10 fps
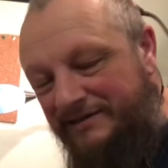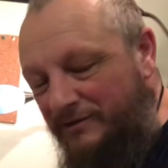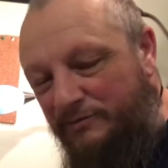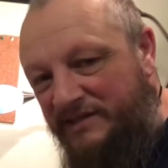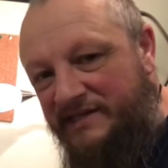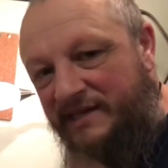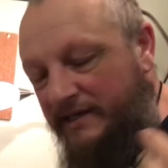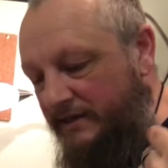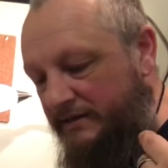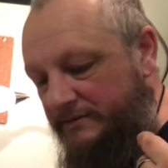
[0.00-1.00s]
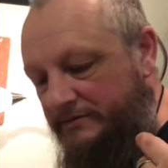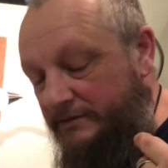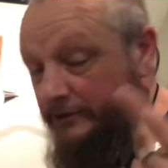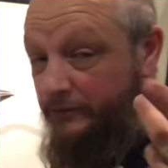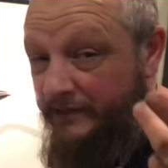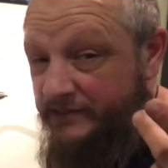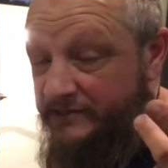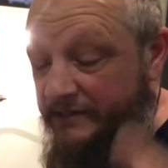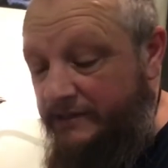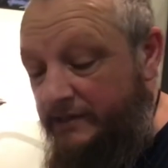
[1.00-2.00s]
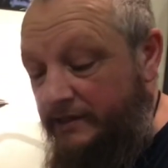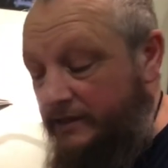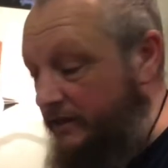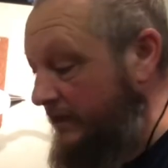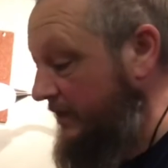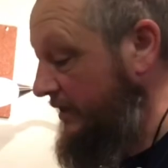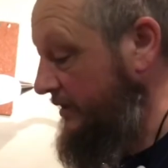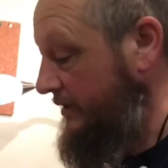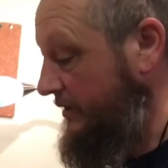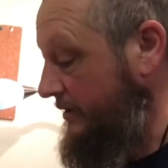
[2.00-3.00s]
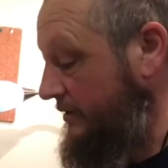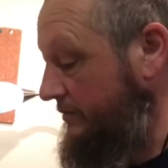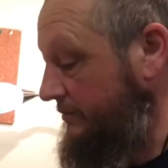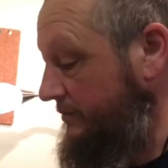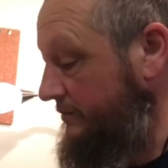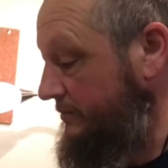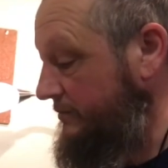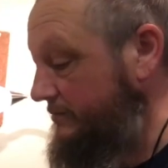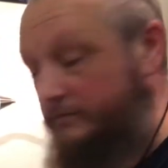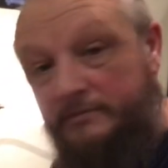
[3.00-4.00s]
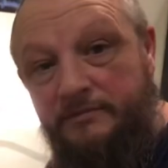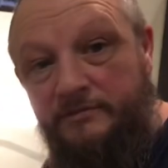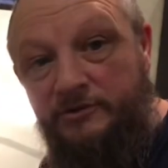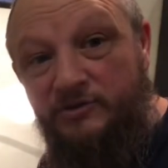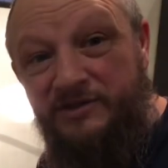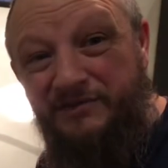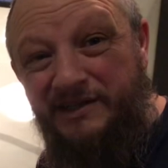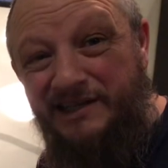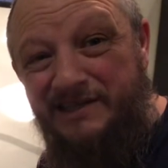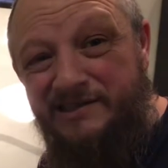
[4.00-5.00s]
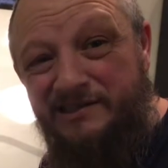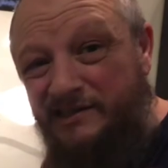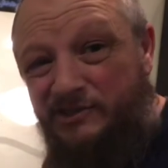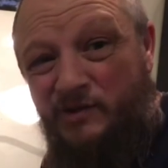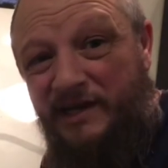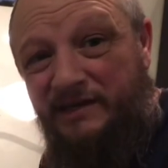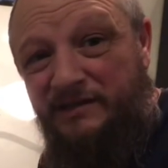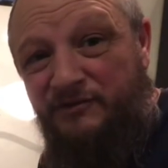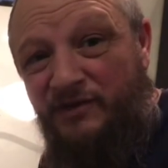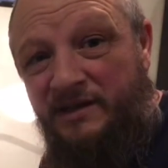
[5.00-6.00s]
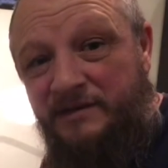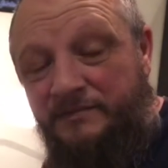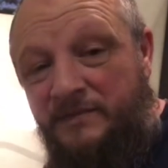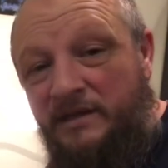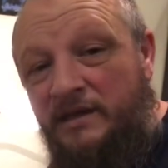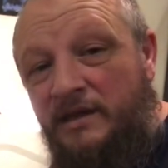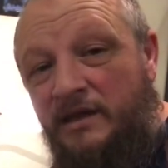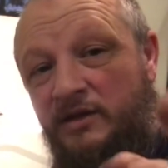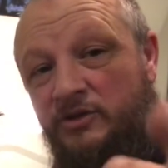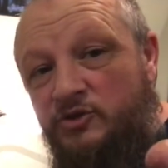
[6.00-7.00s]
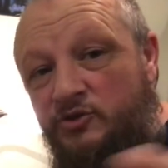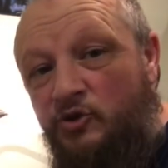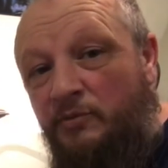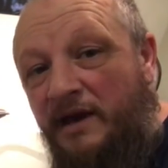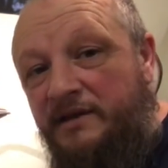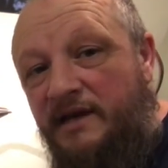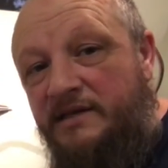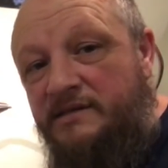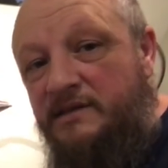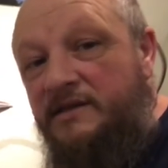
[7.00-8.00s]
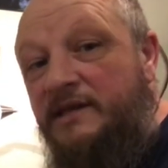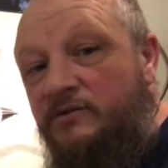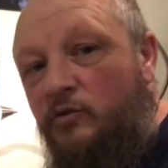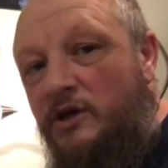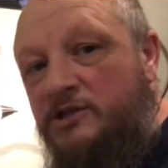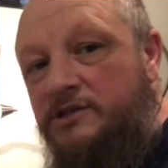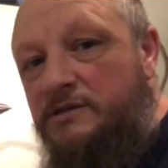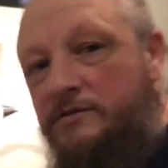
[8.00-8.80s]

Don't be sick or don't get sick. Um, do stuff like this. It's great. It's fun. Choose your own path, guys. Thanks for watching.